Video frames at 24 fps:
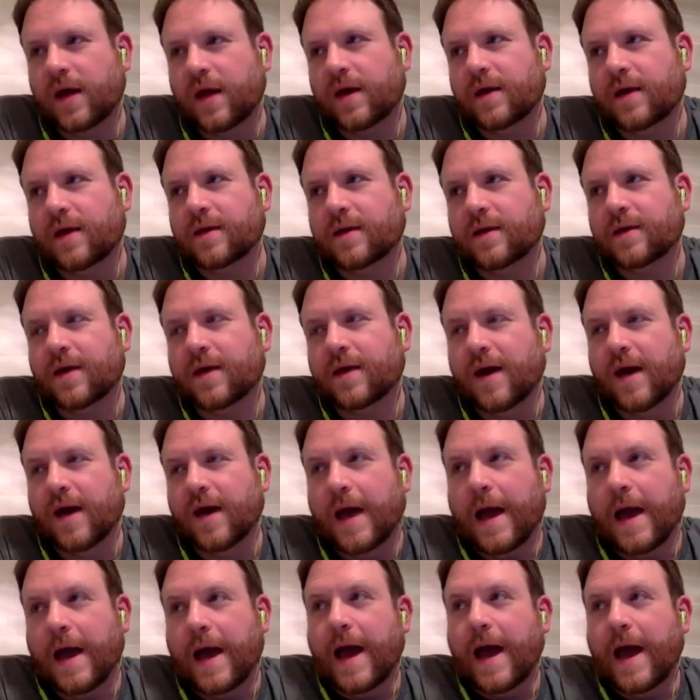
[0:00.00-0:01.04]
is,
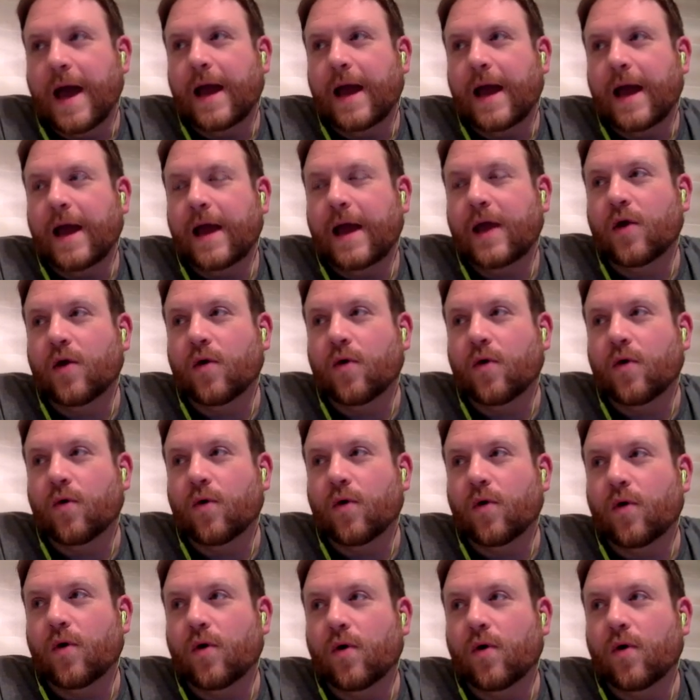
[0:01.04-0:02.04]
you know,